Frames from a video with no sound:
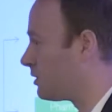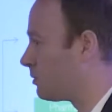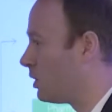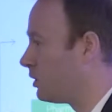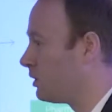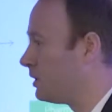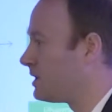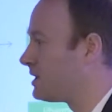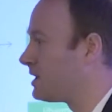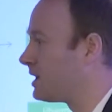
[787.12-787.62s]

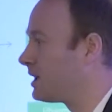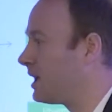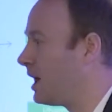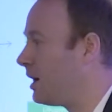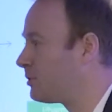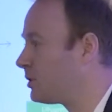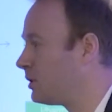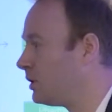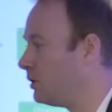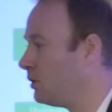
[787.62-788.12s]
model is to
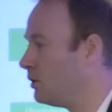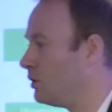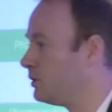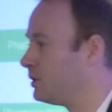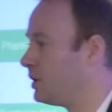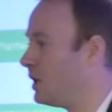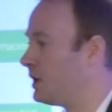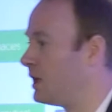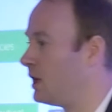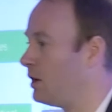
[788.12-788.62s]
capture the order
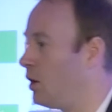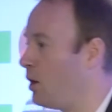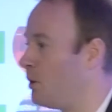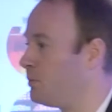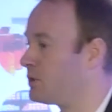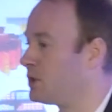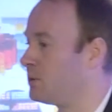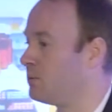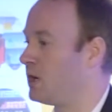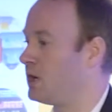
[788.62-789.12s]
and then
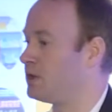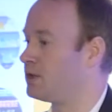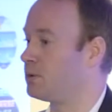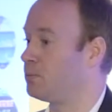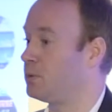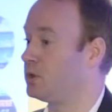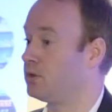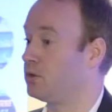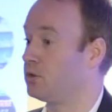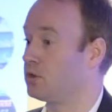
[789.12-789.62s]
optimize the
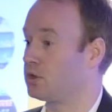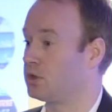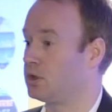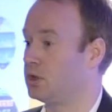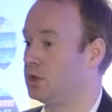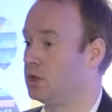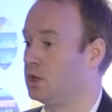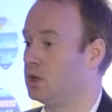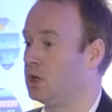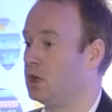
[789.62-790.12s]

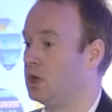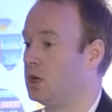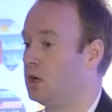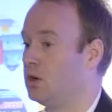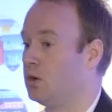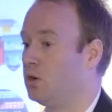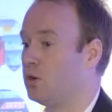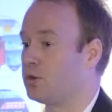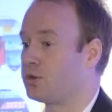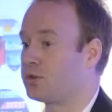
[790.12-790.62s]
production
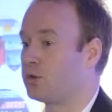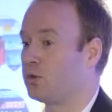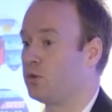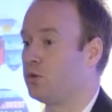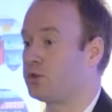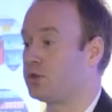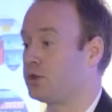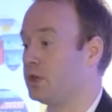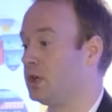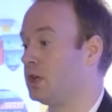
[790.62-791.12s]
or
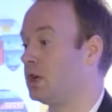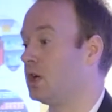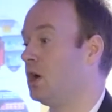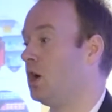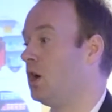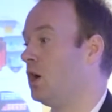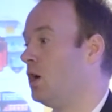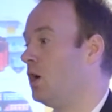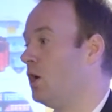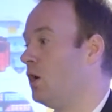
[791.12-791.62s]
sourcing
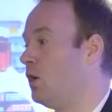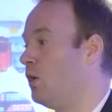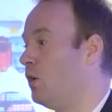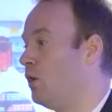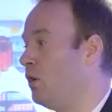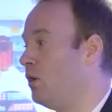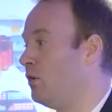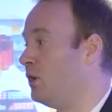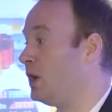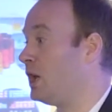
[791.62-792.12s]

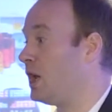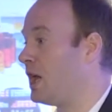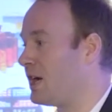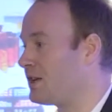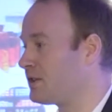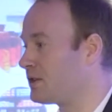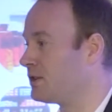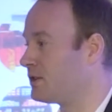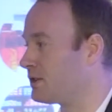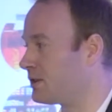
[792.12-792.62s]
or
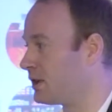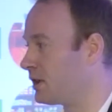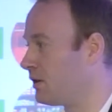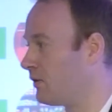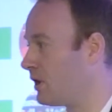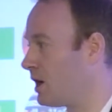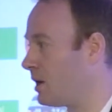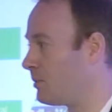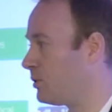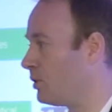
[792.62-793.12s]
licensing of
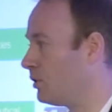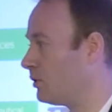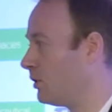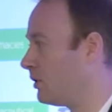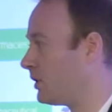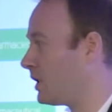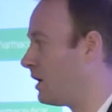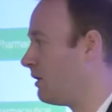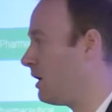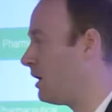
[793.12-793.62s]
that product
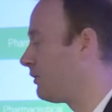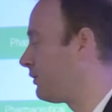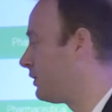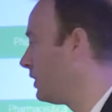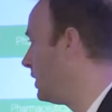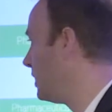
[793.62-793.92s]
thereafter,